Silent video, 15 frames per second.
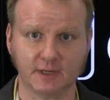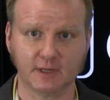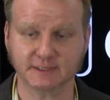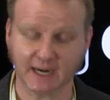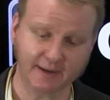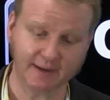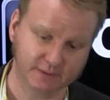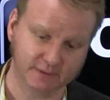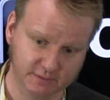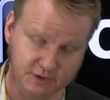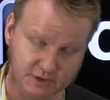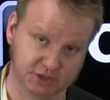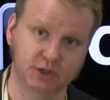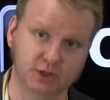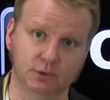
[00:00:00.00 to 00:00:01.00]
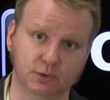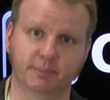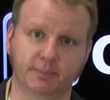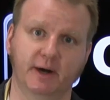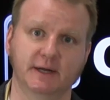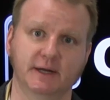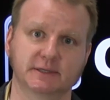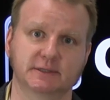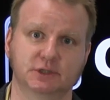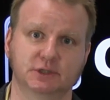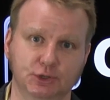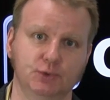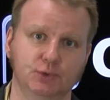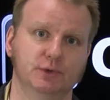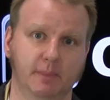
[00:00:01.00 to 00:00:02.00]
tied the SKU, the price,
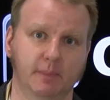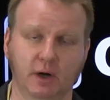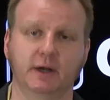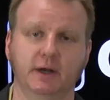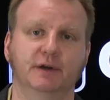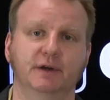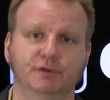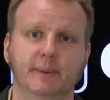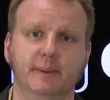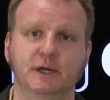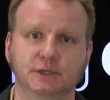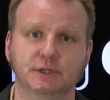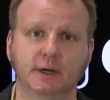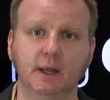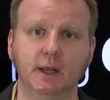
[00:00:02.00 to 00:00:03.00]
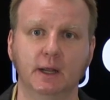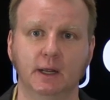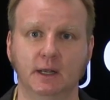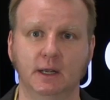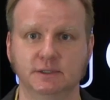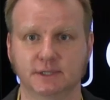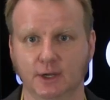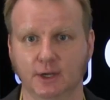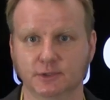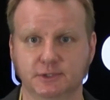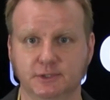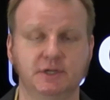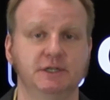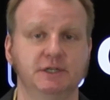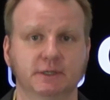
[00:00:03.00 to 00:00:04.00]
to the marketing information. So
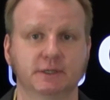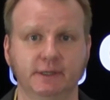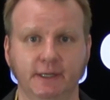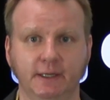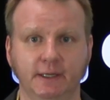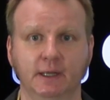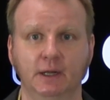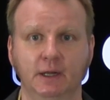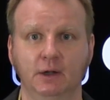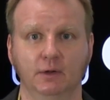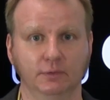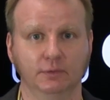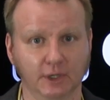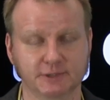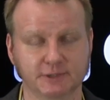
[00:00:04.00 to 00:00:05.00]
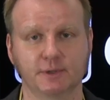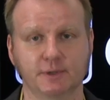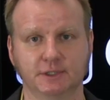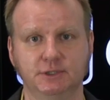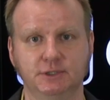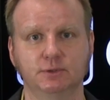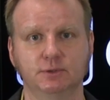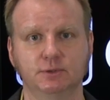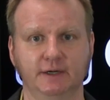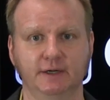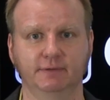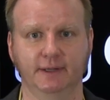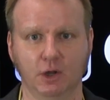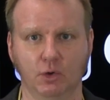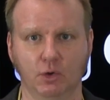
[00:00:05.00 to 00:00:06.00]
strategically, those were the two kind of
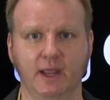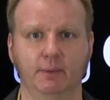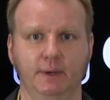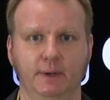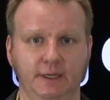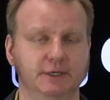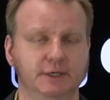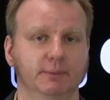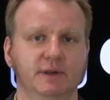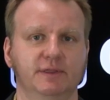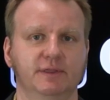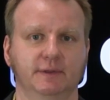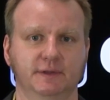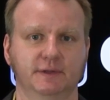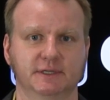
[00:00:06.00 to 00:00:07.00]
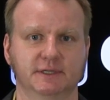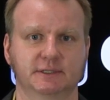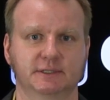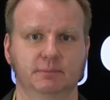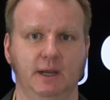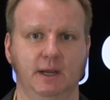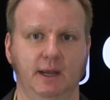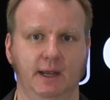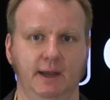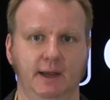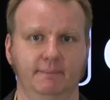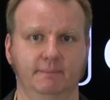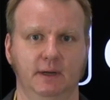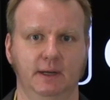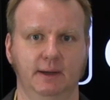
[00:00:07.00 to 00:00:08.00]
like, okay, we need to rethink this
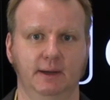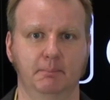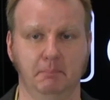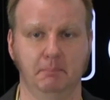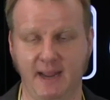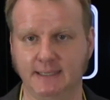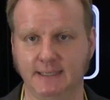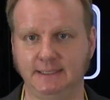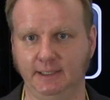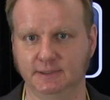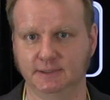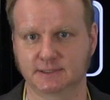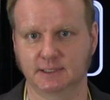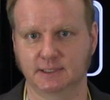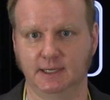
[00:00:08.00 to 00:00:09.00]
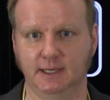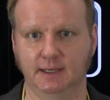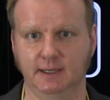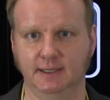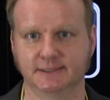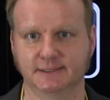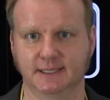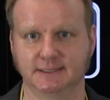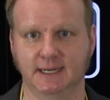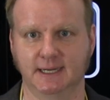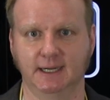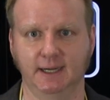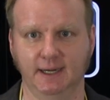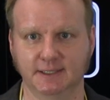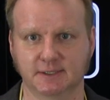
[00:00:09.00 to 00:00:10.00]
mandates as
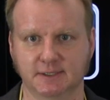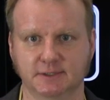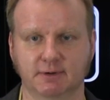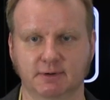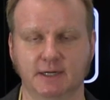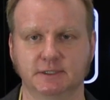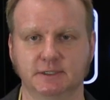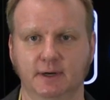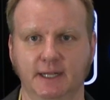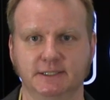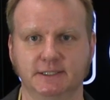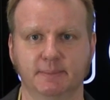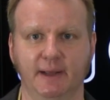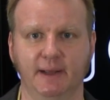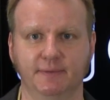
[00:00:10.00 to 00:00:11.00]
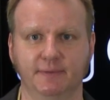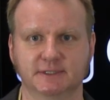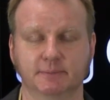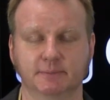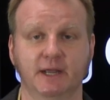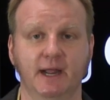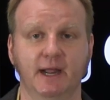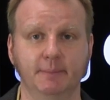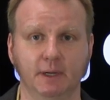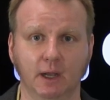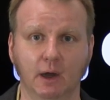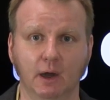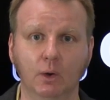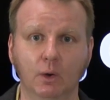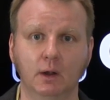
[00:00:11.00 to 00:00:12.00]
Andy and I started scratching our heads about this some time
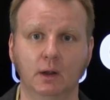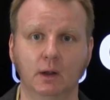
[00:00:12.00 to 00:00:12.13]
ago.